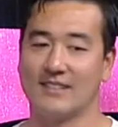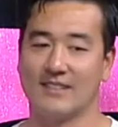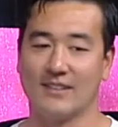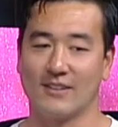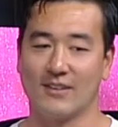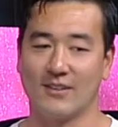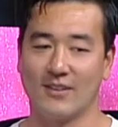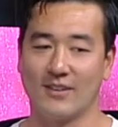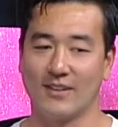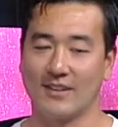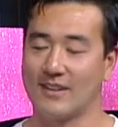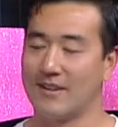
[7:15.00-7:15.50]
the
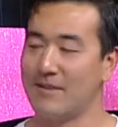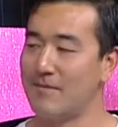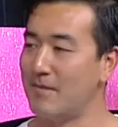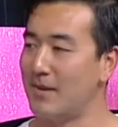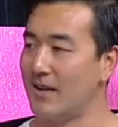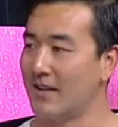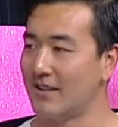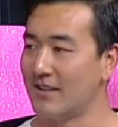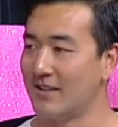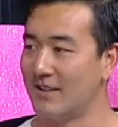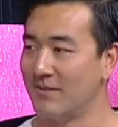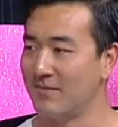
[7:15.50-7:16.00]
girl to come
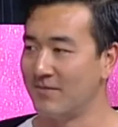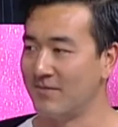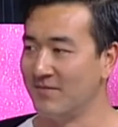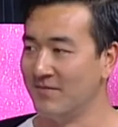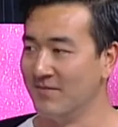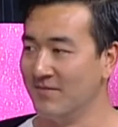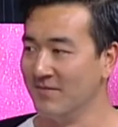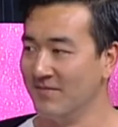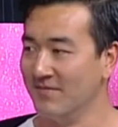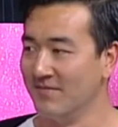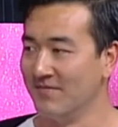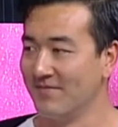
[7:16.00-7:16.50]
back home.
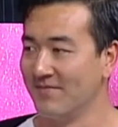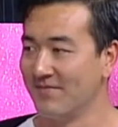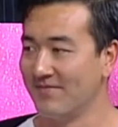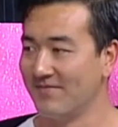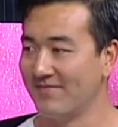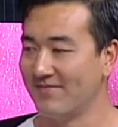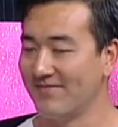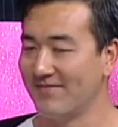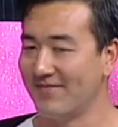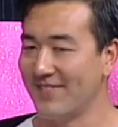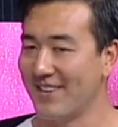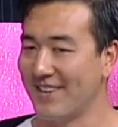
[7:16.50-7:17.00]

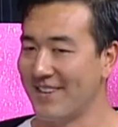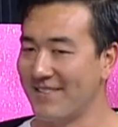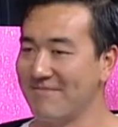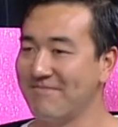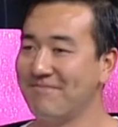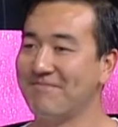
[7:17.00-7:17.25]
Yeah.